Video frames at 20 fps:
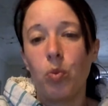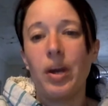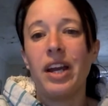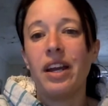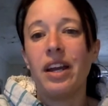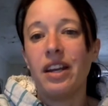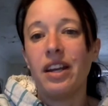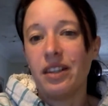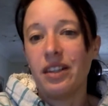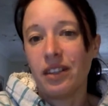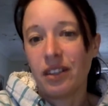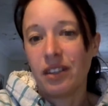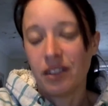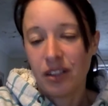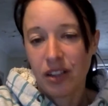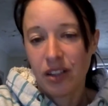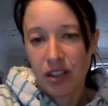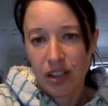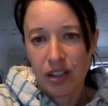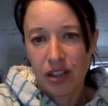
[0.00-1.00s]
we
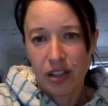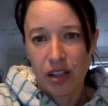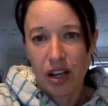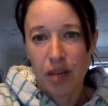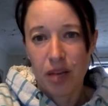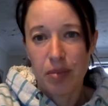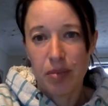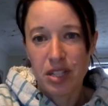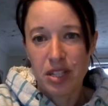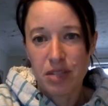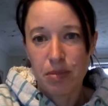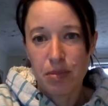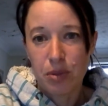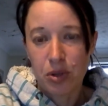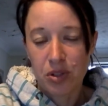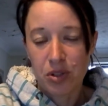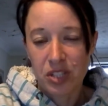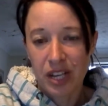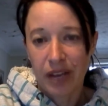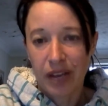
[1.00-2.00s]
are meant to
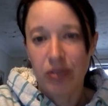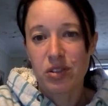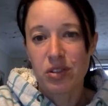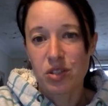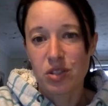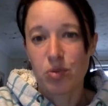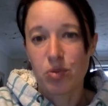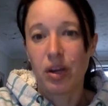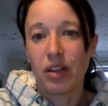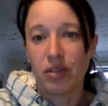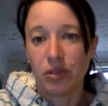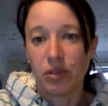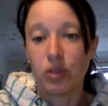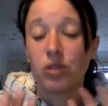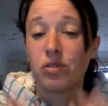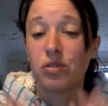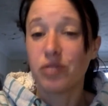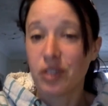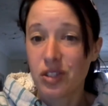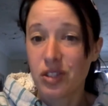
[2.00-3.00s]
put out as well.
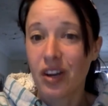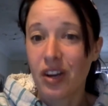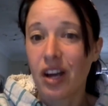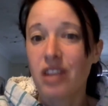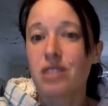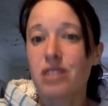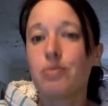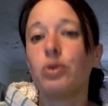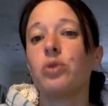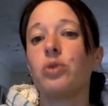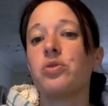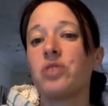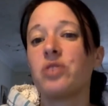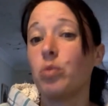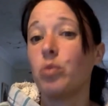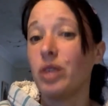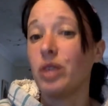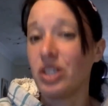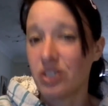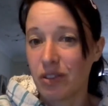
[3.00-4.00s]
God feels for us, but also
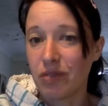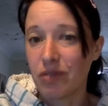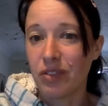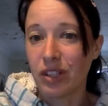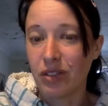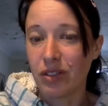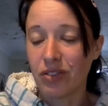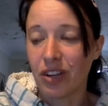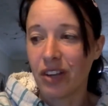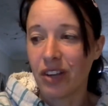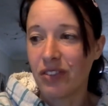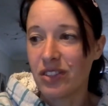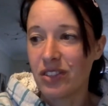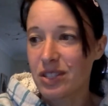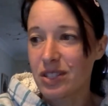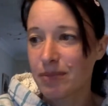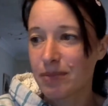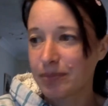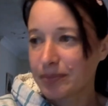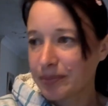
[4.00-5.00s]
we should feel for
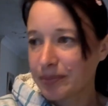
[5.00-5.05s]
others.